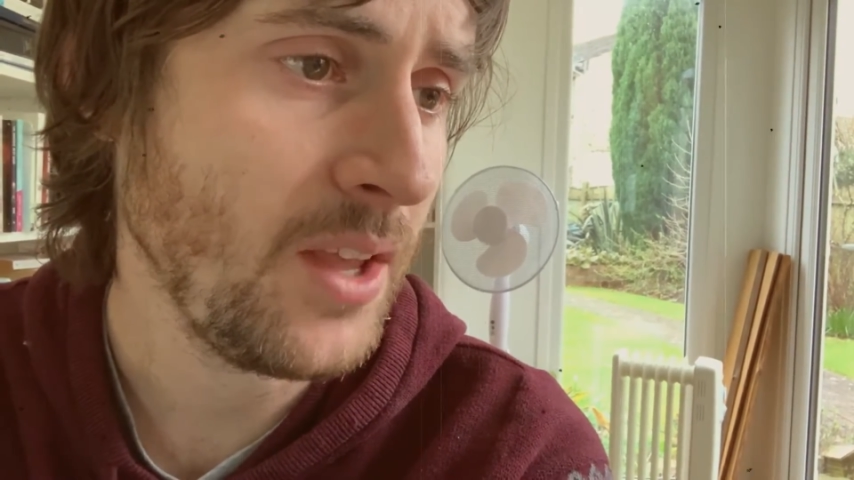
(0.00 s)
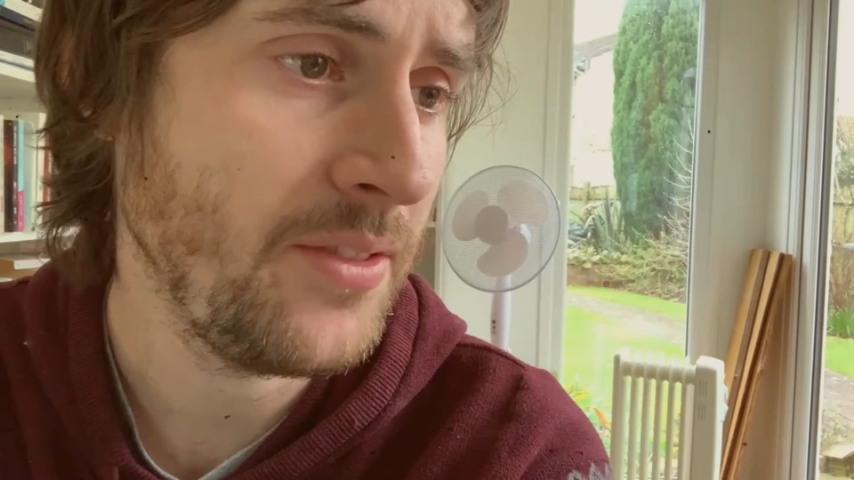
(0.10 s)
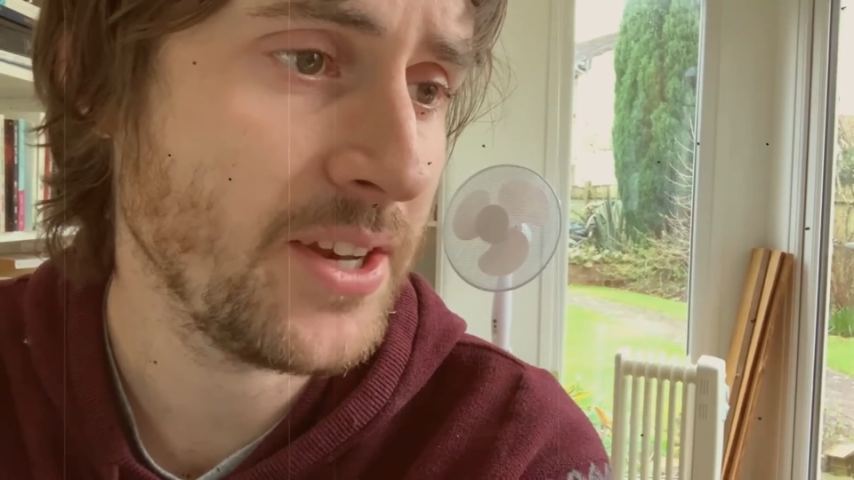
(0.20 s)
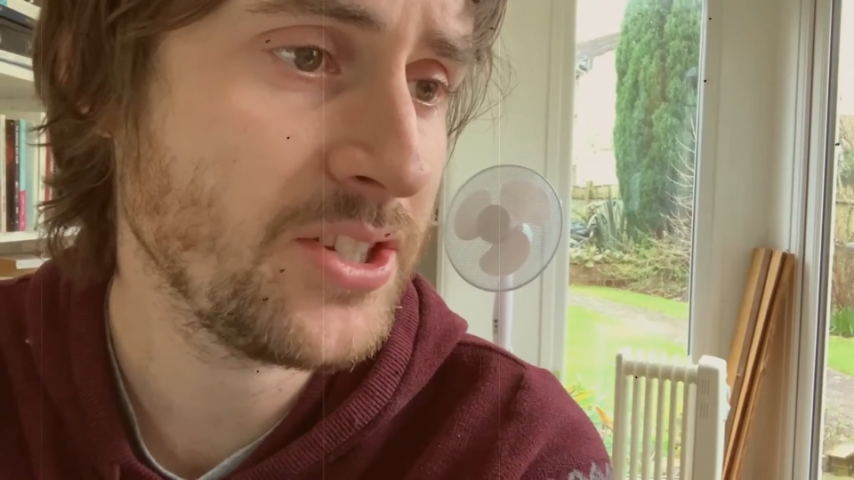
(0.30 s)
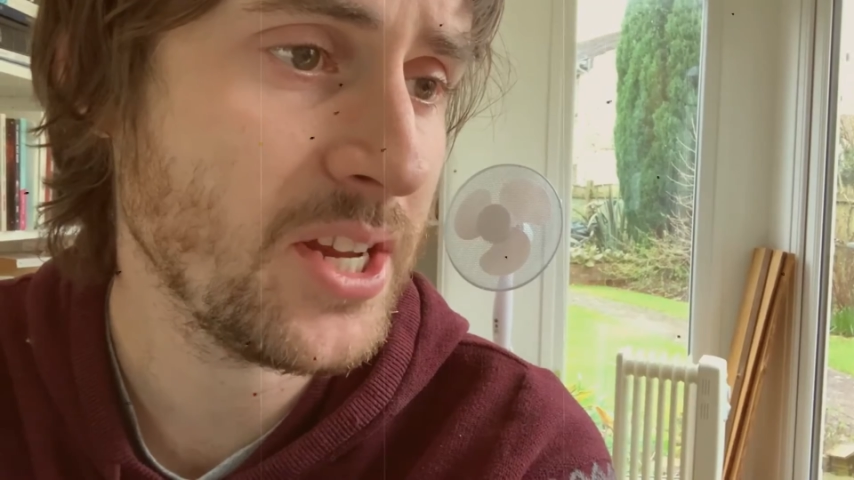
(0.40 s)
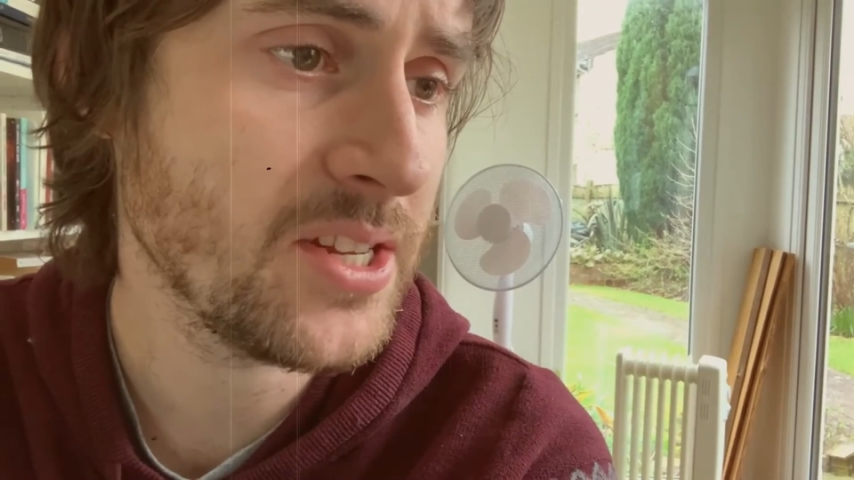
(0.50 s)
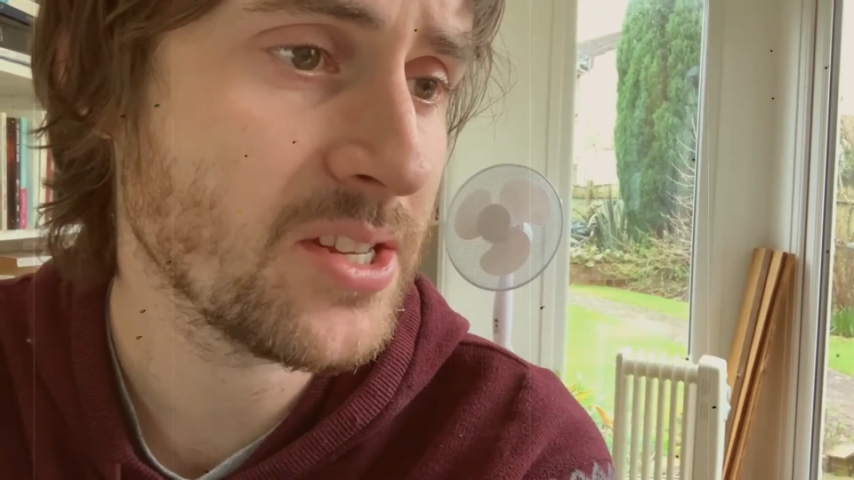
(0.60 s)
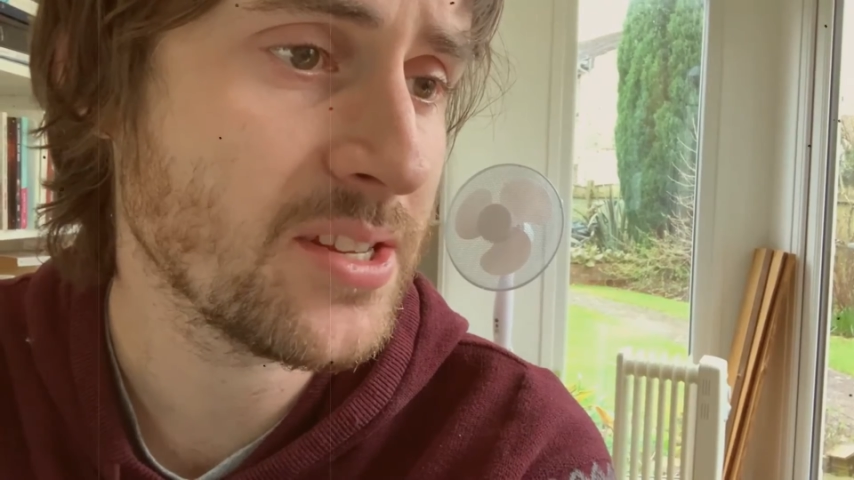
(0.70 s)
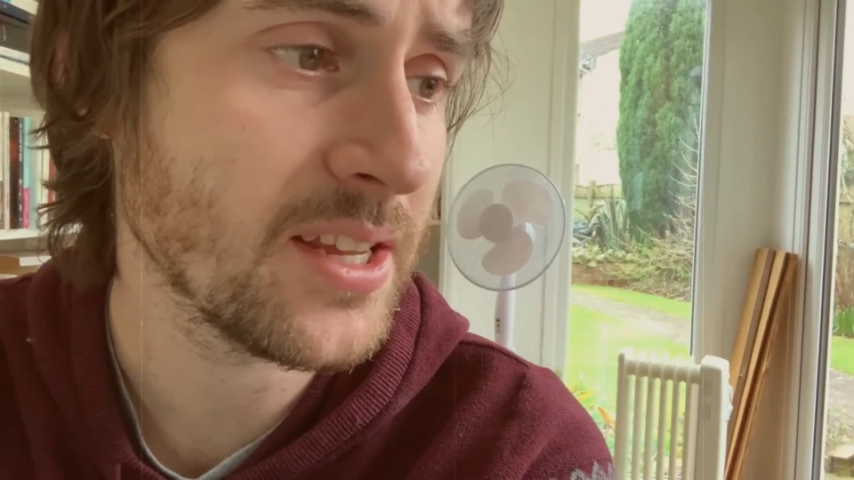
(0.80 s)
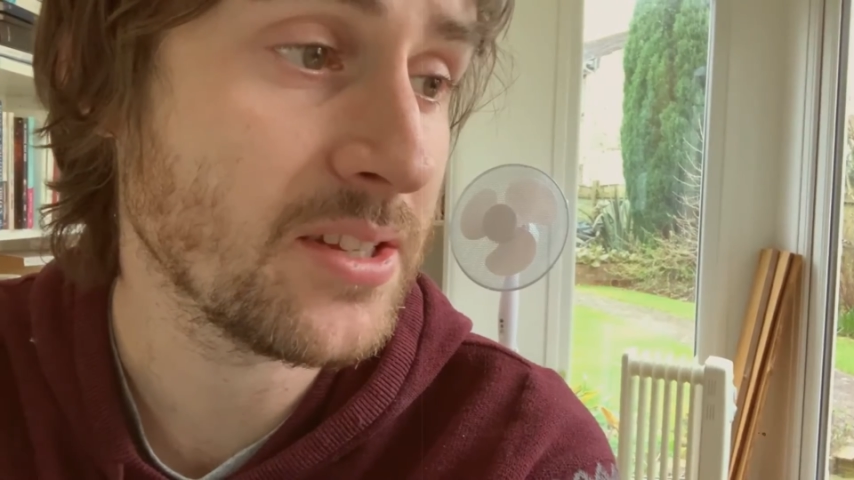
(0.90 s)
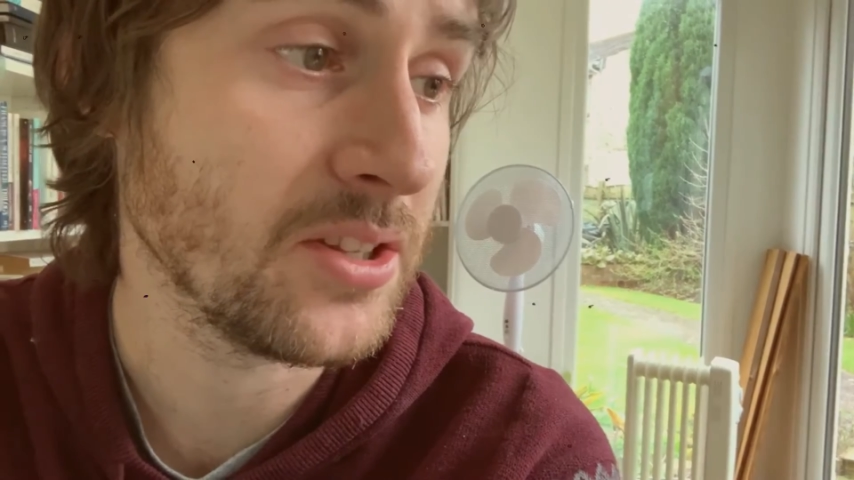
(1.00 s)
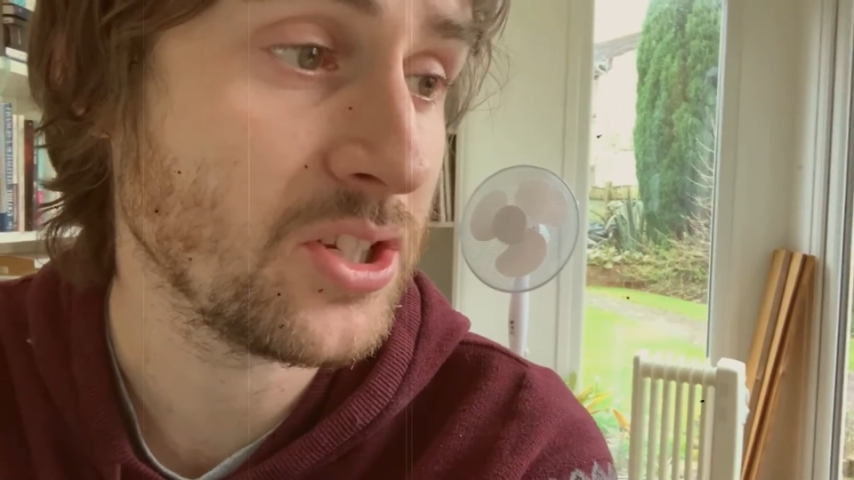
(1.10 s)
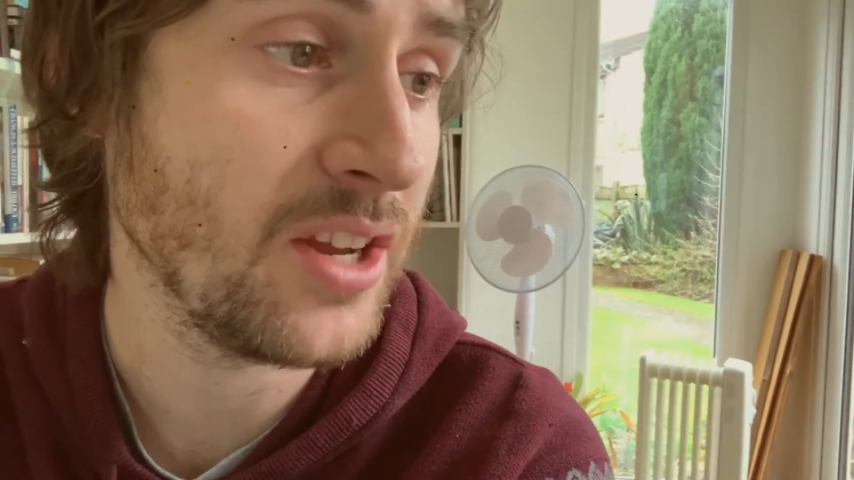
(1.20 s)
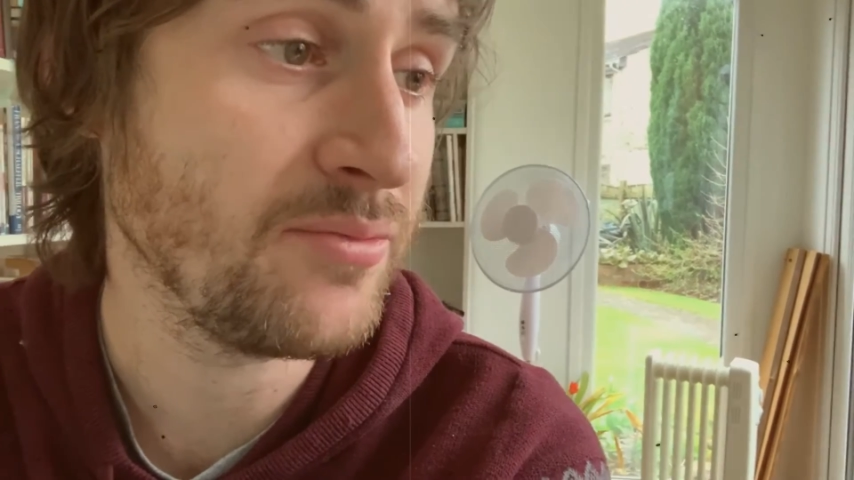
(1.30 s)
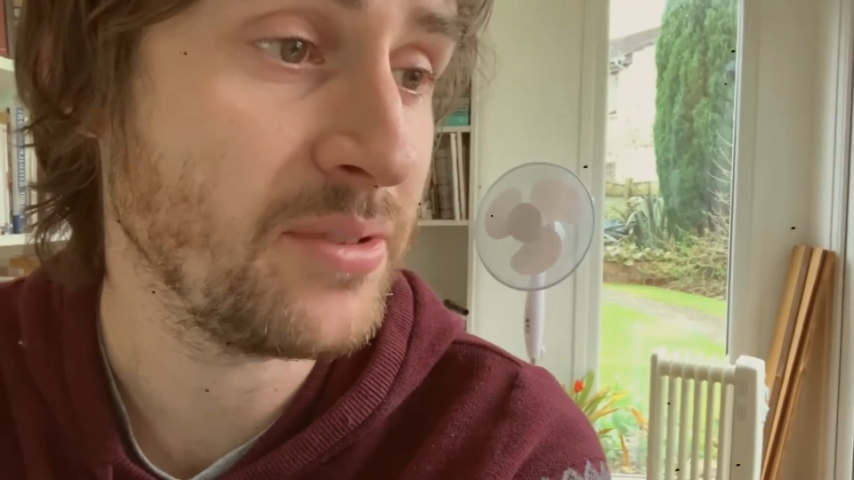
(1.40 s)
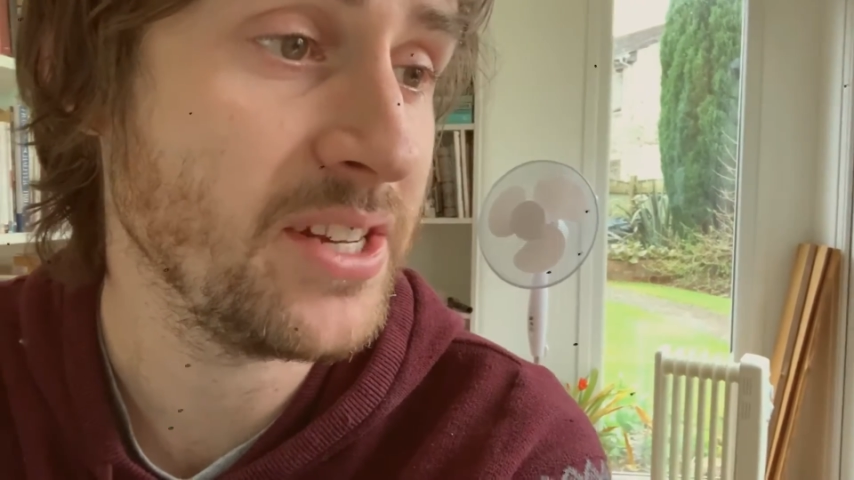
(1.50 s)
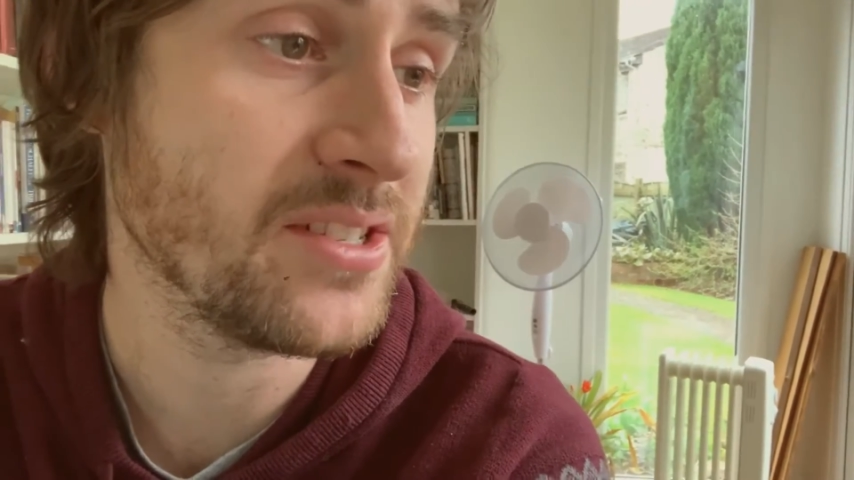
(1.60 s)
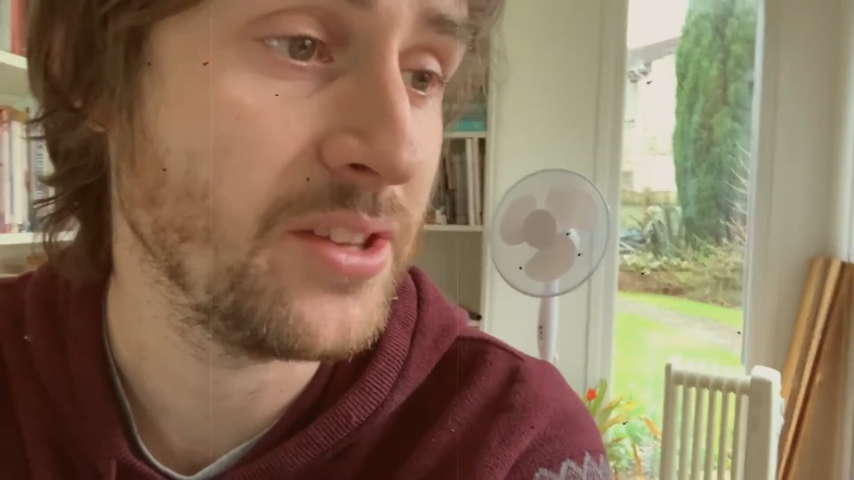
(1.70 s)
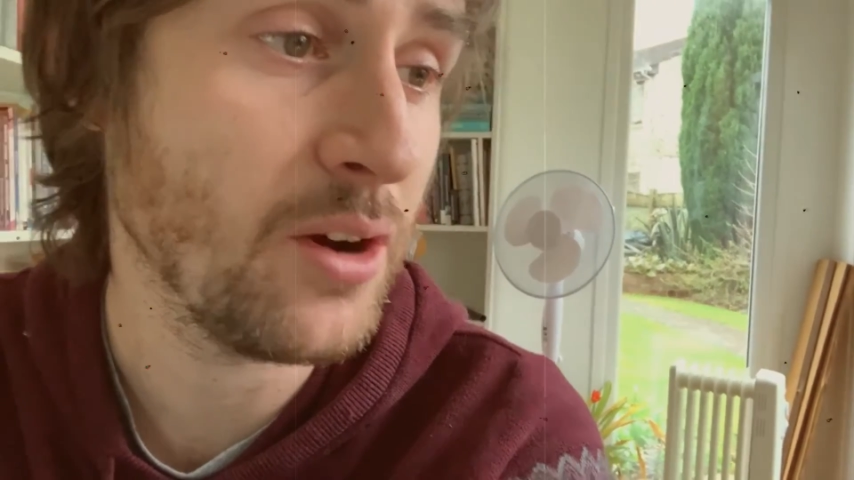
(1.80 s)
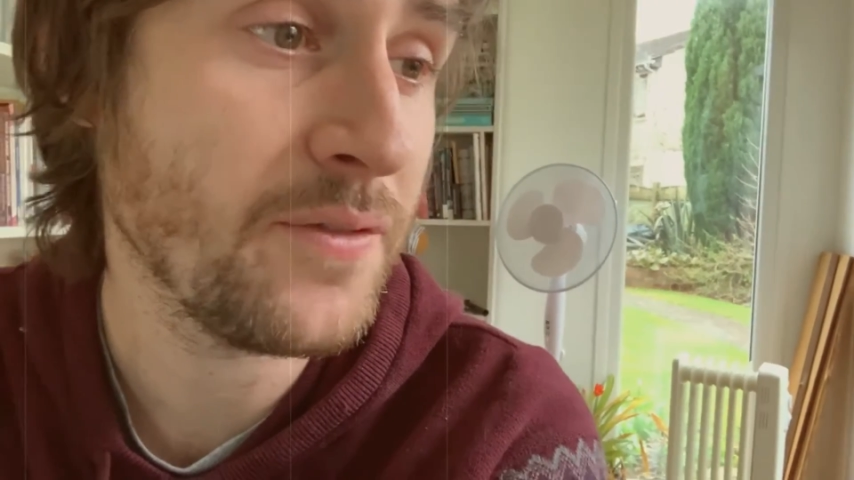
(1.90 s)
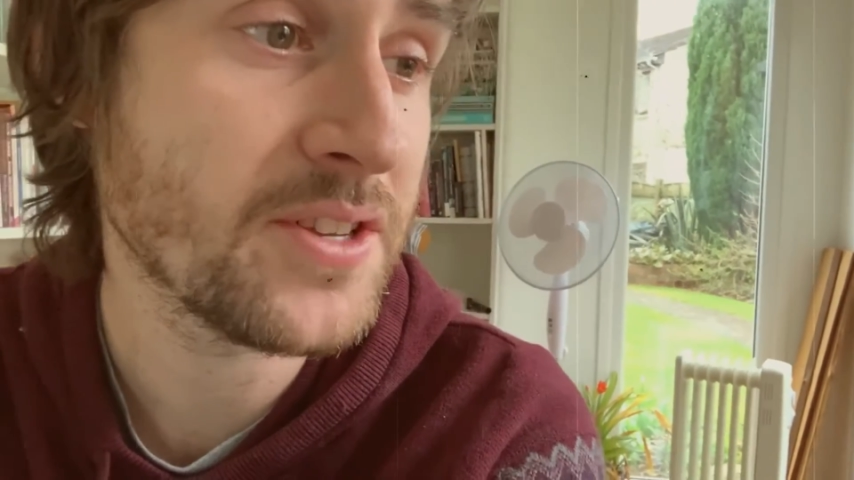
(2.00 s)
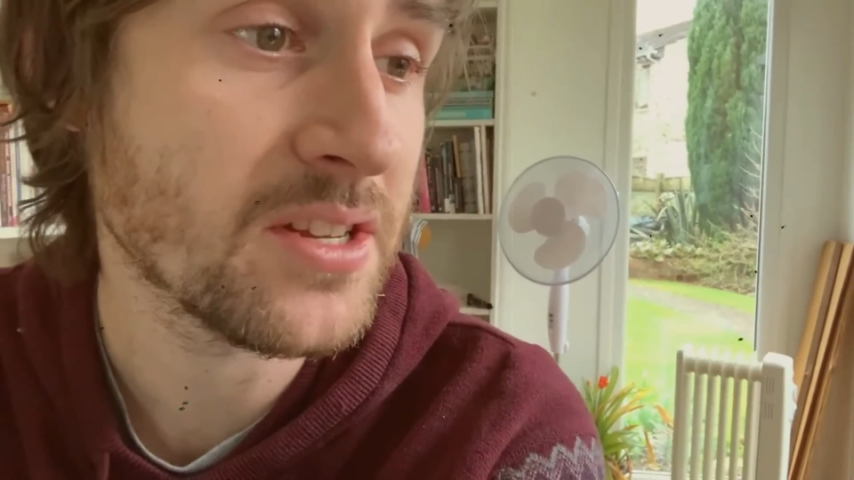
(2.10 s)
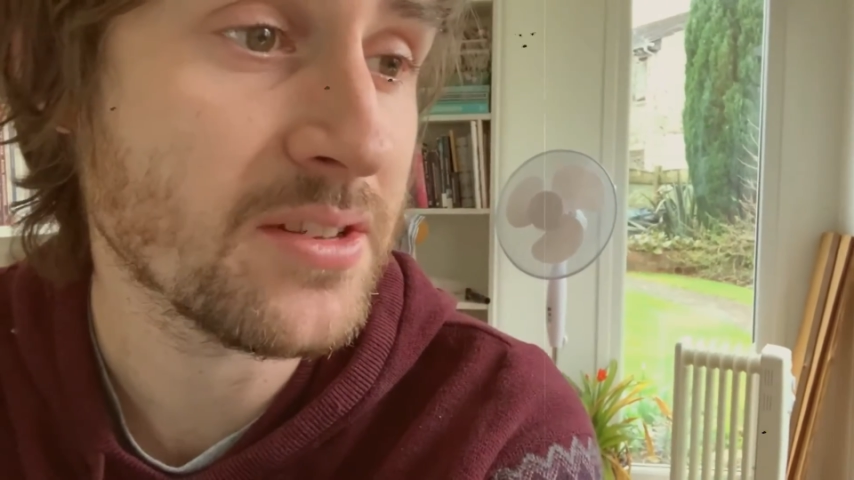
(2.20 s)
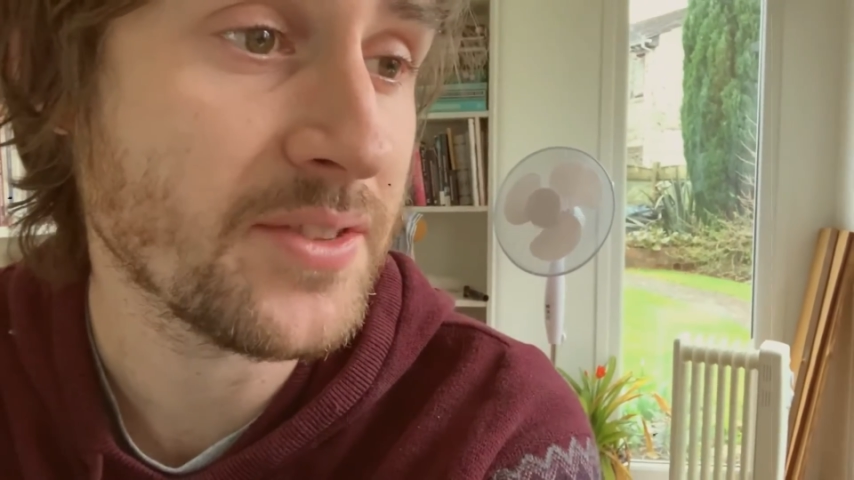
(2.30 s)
Then Jesus said to the chief priests and the officers